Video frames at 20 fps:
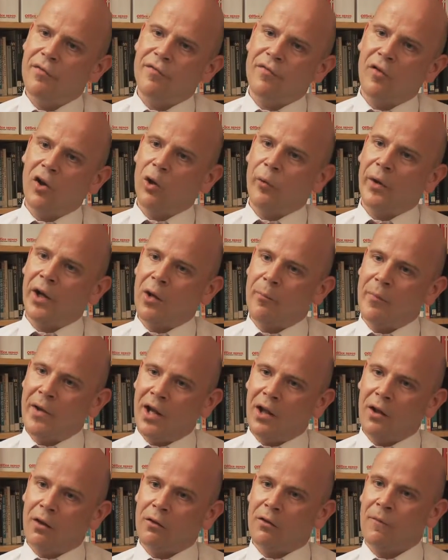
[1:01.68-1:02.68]
following a
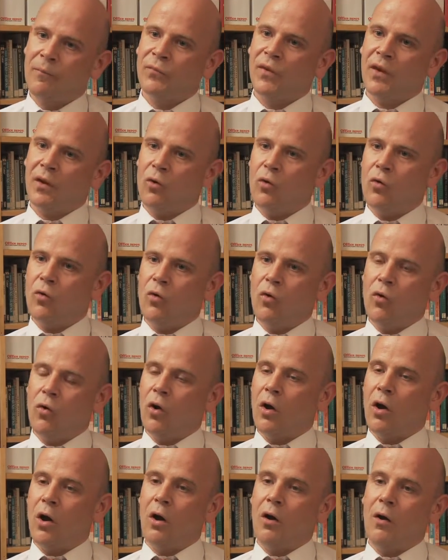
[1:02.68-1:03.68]
meal,
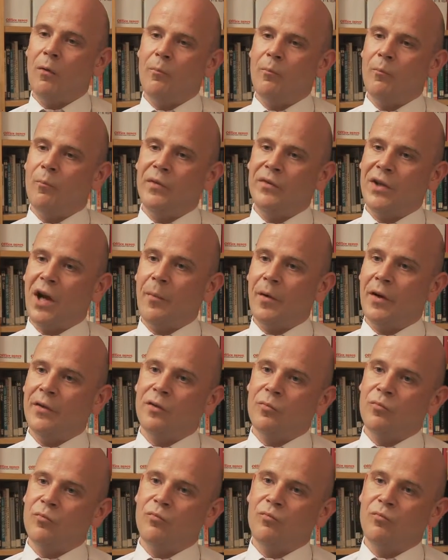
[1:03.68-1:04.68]
all our
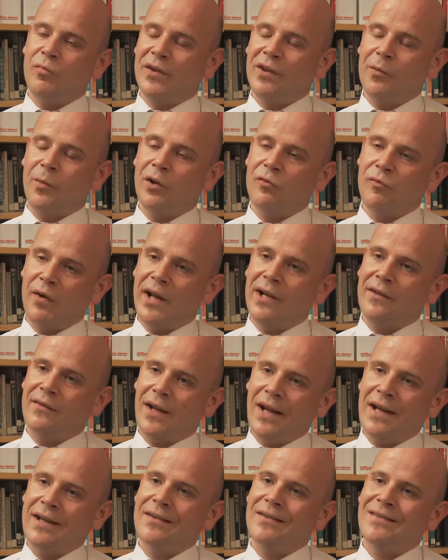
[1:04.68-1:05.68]
metabolic rate
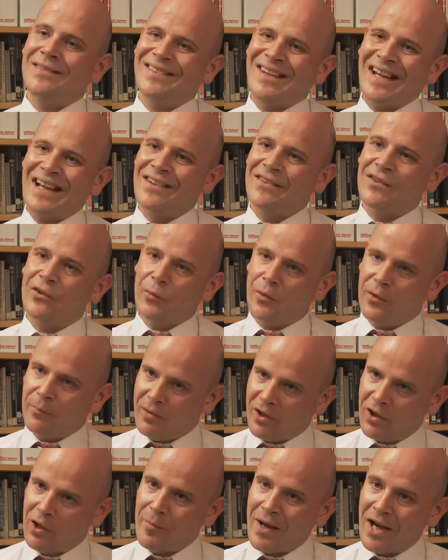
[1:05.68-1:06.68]
tends to
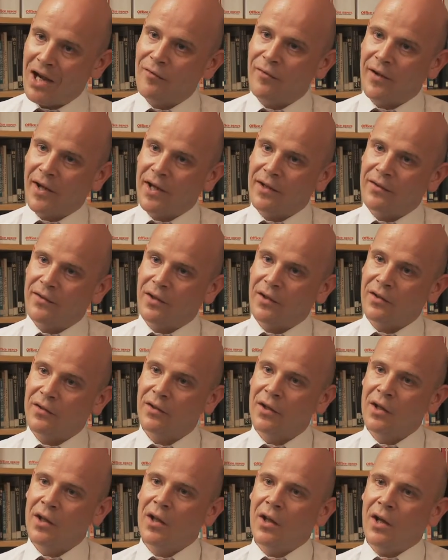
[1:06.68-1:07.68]
become elevated,
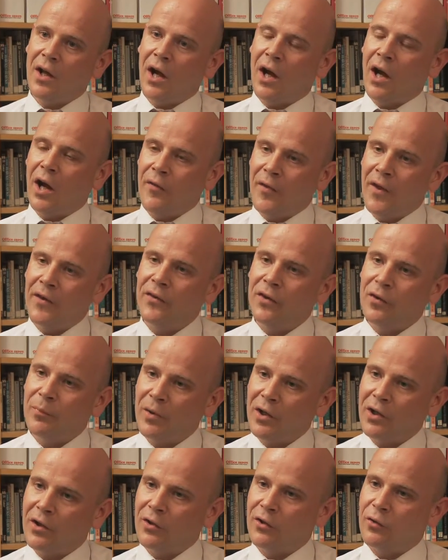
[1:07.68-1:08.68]
and this is
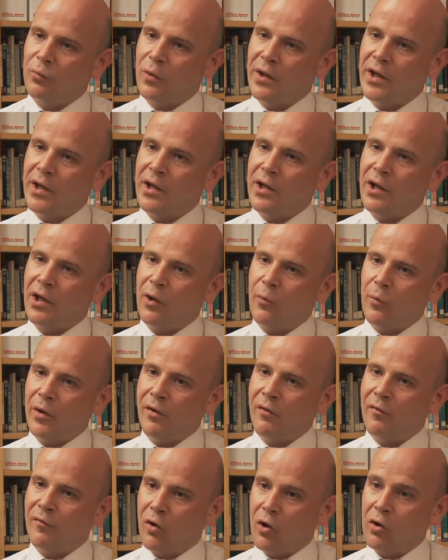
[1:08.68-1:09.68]
because
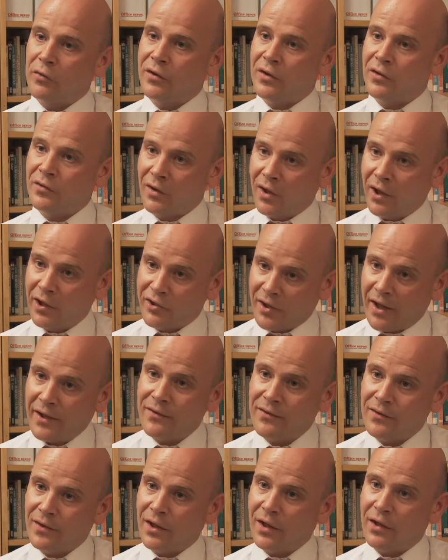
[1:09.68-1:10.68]
we're involved in
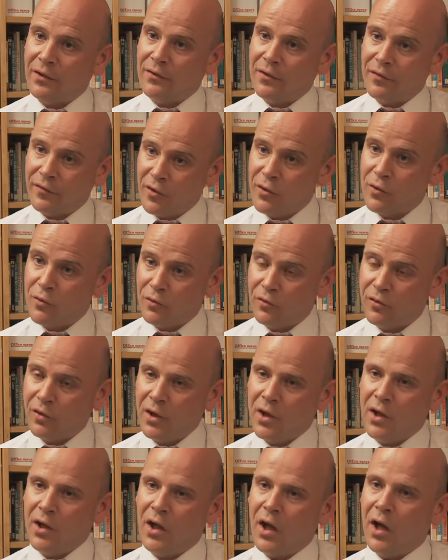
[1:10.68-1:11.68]
digesting the food,
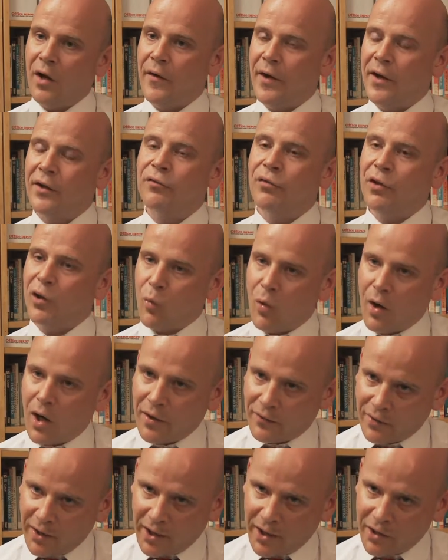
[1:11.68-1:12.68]
and this
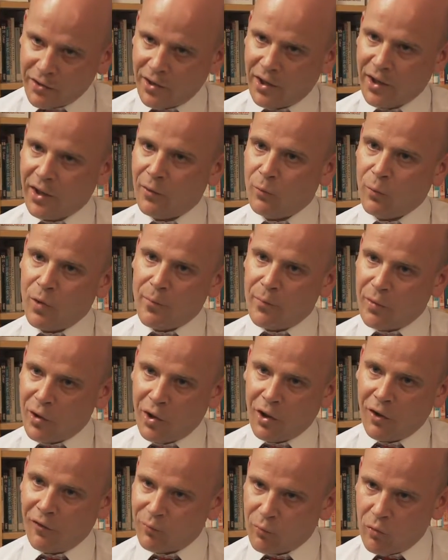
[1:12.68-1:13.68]
requires energy, and we
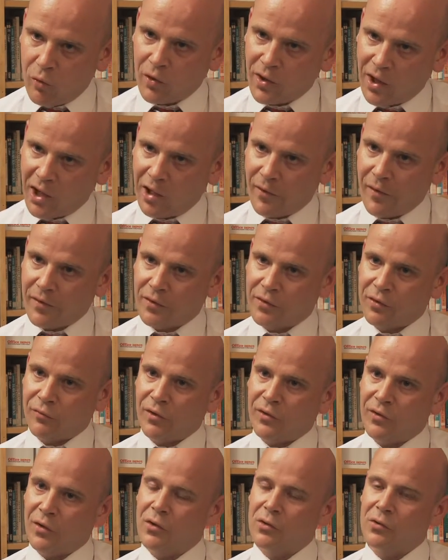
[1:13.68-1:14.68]
burn off more calories as a
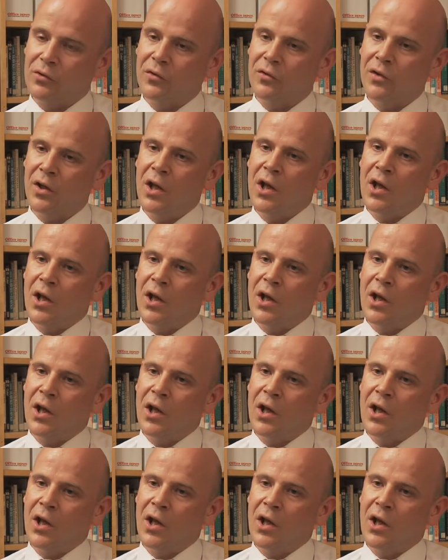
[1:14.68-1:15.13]
result.